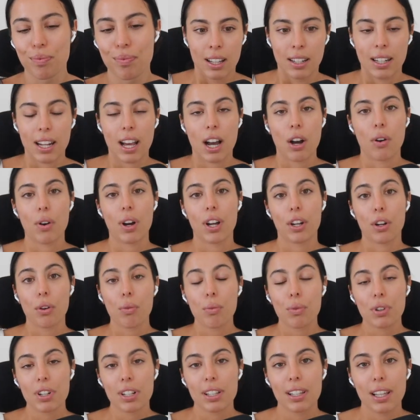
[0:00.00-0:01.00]
Now, I don't
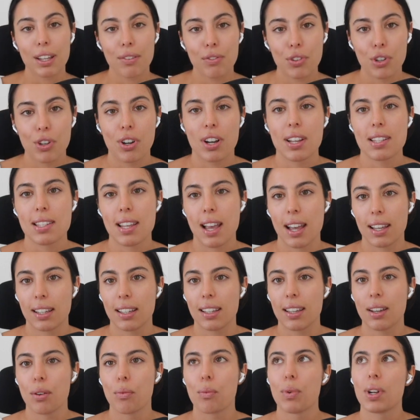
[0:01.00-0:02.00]
want to leave you guys hanging.